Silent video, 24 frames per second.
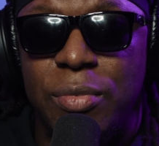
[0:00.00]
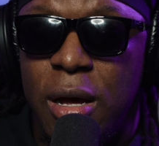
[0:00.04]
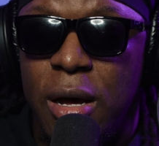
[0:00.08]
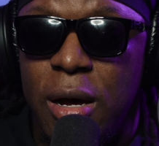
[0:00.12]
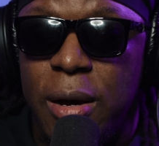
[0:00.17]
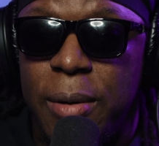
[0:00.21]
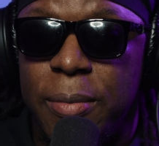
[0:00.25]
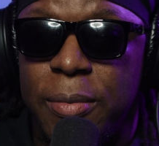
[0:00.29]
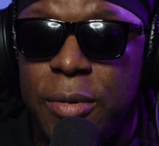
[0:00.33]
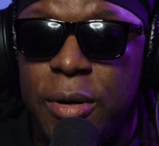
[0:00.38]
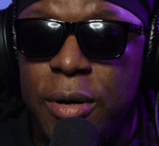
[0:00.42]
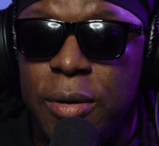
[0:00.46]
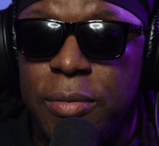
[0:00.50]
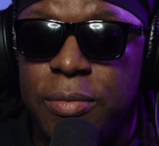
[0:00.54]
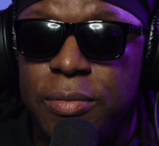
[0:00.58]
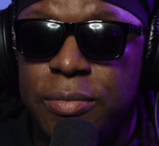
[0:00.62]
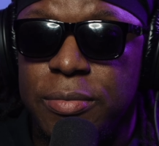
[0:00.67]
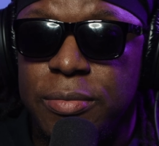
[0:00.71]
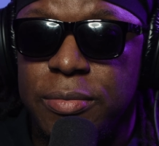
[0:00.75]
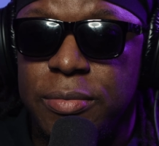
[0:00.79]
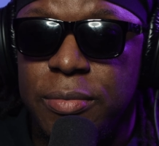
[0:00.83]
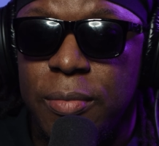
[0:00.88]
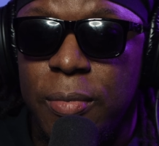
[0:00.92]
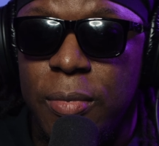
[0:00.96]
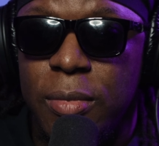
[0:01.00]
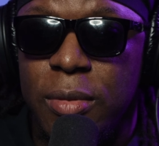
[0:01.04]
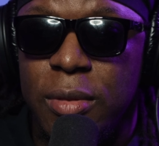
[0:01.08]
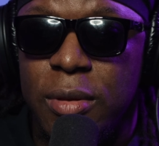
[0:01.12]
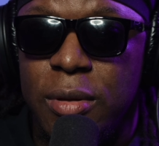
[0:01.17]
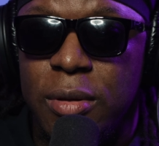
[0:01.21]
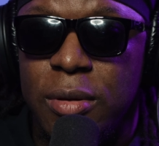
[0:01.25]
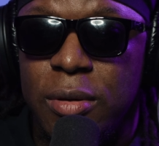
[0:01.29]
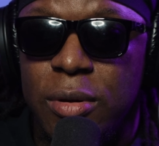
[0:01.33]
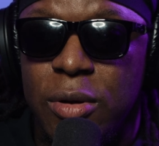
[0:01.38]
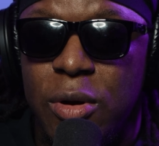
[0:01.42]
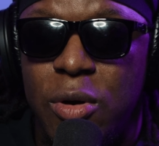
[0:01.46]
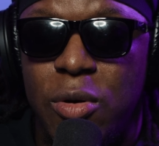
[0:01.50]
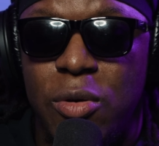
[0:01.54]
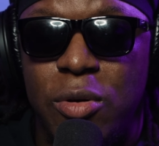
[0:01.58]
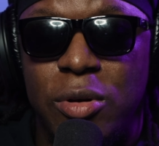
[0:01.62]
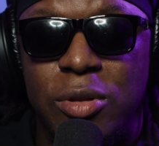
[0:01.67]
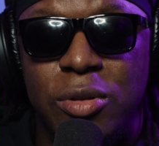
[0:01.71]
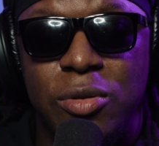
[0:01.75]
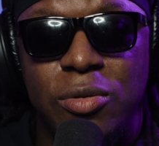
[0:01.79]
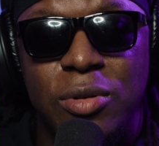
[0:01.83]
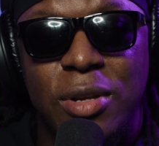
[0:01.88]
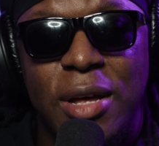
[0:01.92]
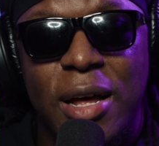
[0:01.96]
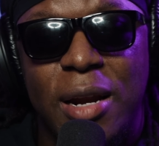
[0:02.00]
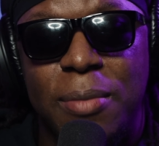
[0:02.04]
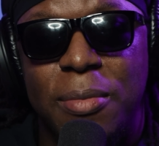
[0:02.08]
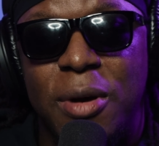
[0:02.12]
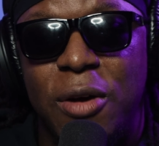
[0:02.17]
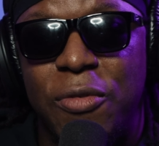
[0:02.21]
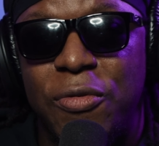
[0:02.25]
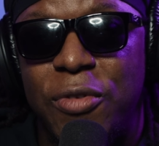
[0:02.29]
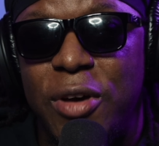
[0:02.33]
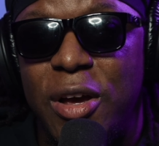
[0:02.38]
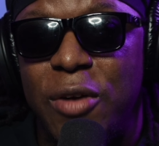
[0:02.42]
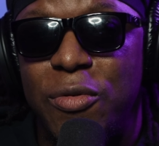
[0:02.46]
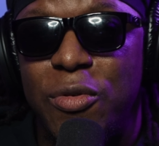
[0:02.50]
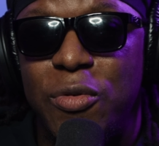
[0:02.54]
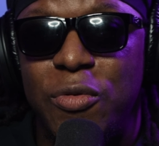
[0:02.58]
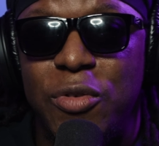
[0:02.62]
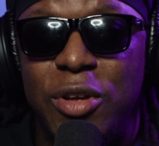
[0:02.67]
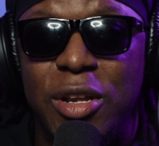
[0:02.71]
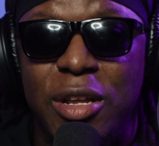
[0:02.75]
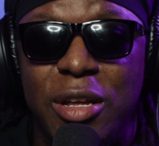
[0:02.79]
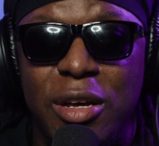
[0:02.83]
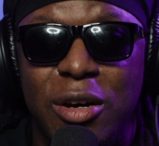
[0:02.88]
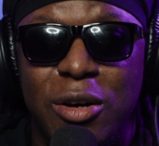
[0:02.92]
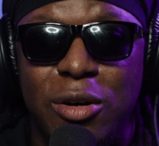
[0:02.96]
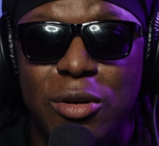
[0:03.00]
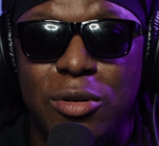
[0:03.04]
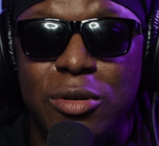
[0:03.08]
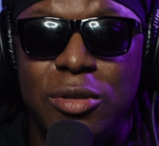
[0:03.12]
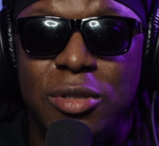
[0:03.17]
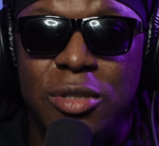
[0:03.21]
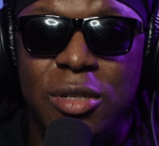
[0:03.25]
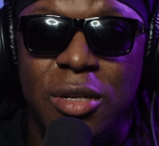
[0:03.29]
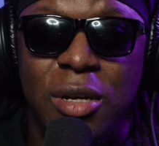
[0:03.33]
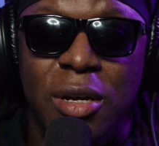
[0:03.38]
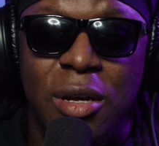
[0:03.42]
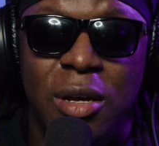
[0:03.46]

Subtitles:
I'm up going through a lot of my favorite videos.